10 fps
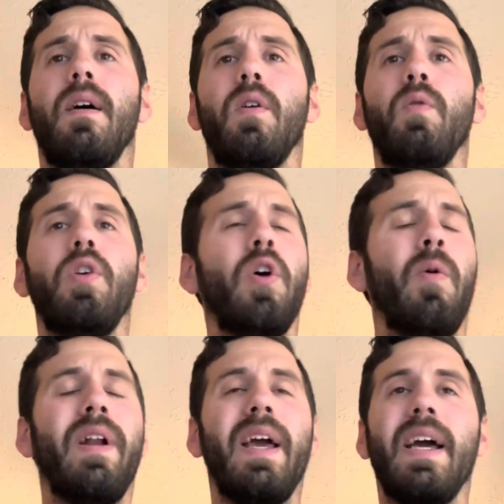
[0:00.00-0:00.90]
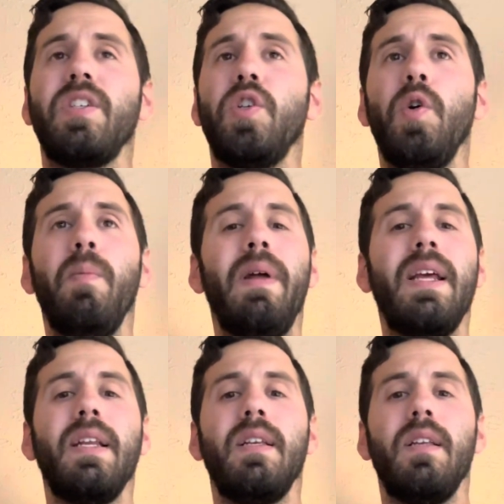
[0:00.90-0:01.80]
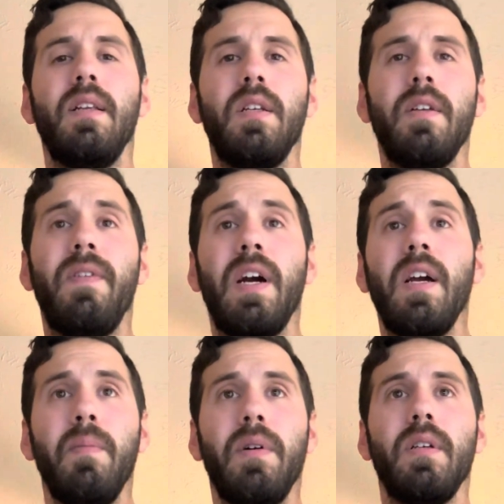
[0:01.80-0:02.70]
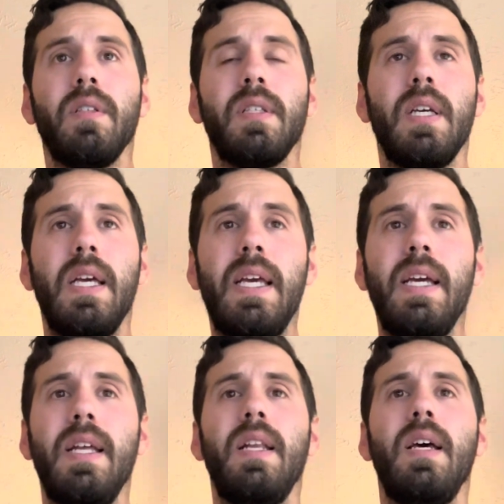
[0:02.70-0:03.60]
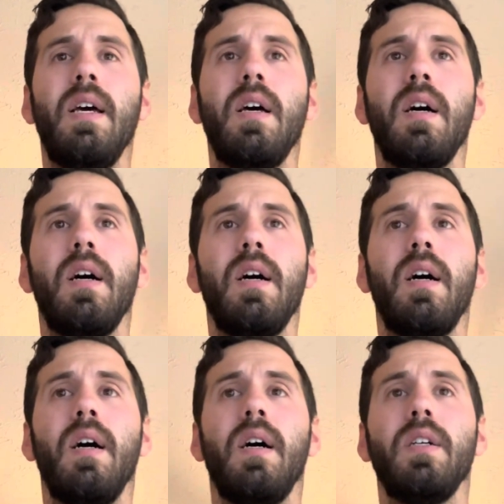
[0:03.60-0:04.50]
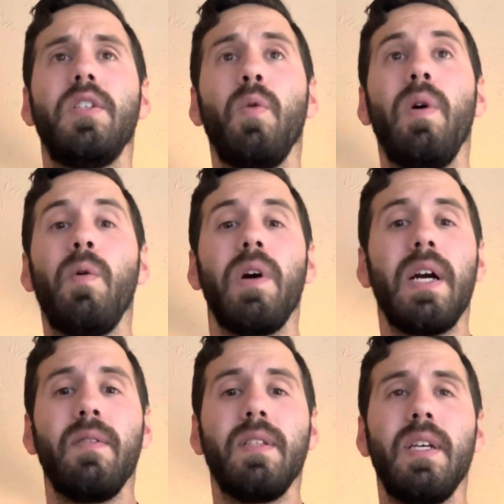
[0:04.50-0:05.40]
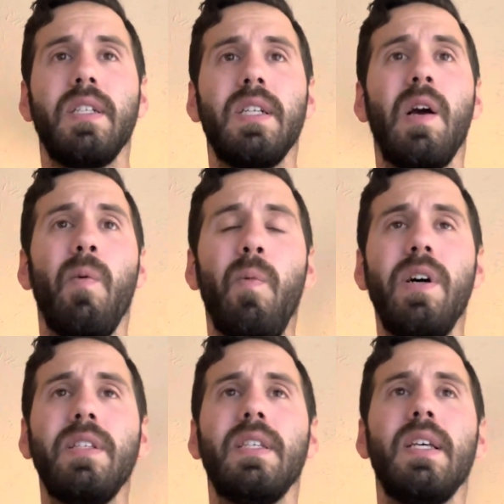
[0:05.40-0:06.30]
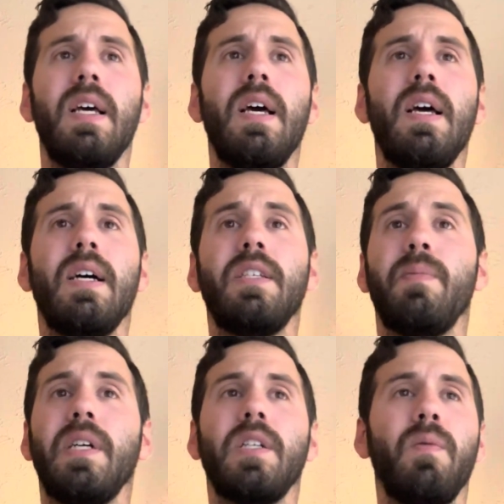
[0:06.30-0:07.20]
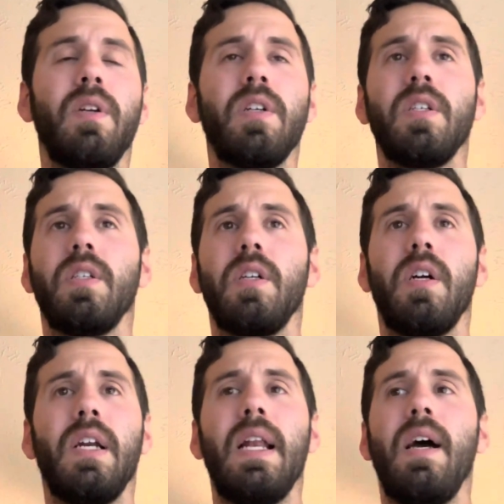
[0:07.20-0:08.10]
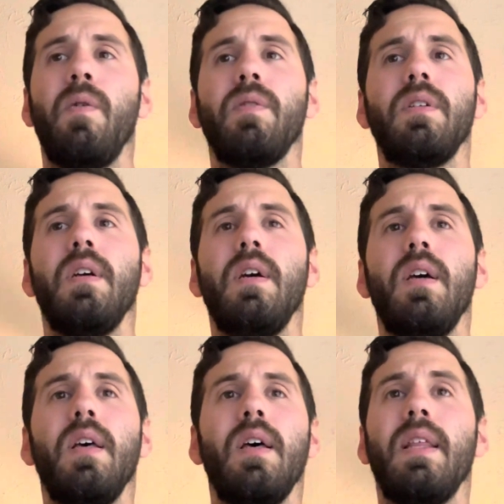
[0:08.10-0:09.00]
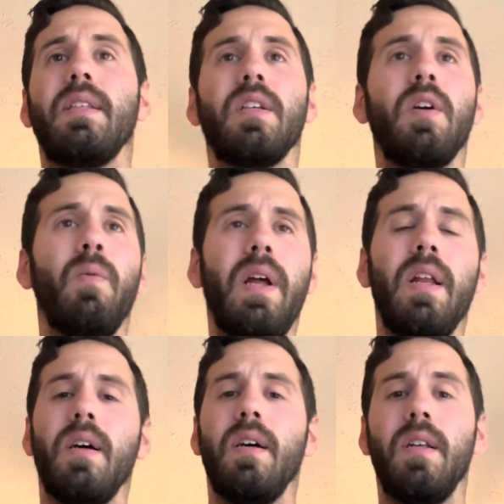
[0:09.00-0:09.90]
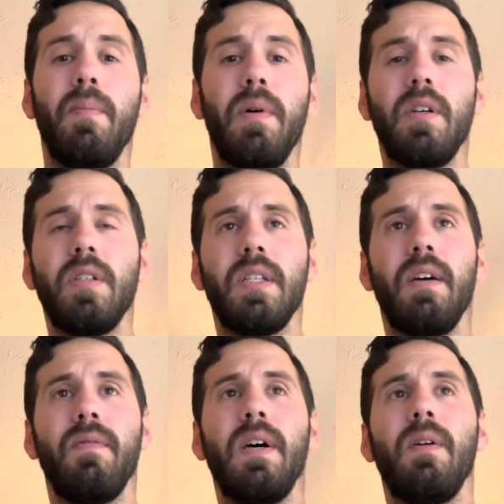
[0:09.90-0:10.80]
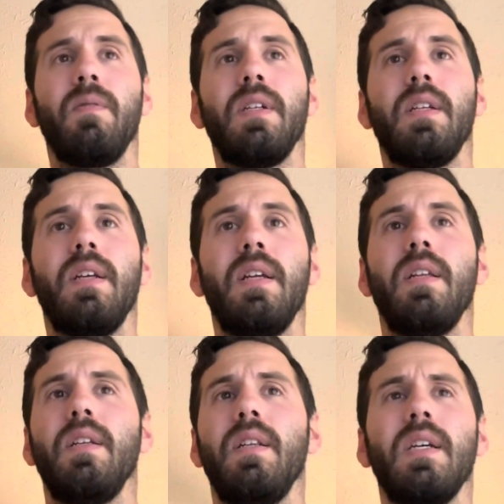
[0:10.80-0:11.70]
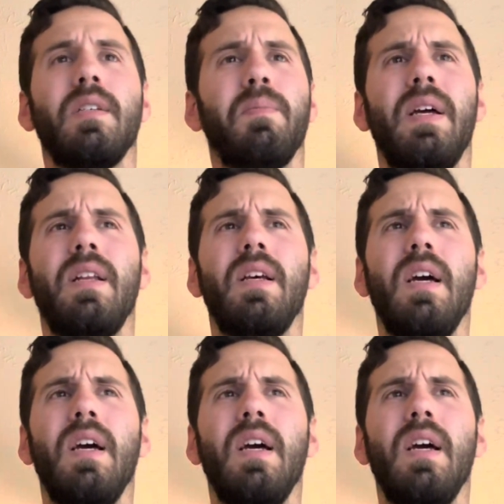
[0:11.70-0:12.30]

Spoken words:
You don't want to add too many variables in to one workout session at once, especially when you're just starting out. That's a good way to burn yourself out and expend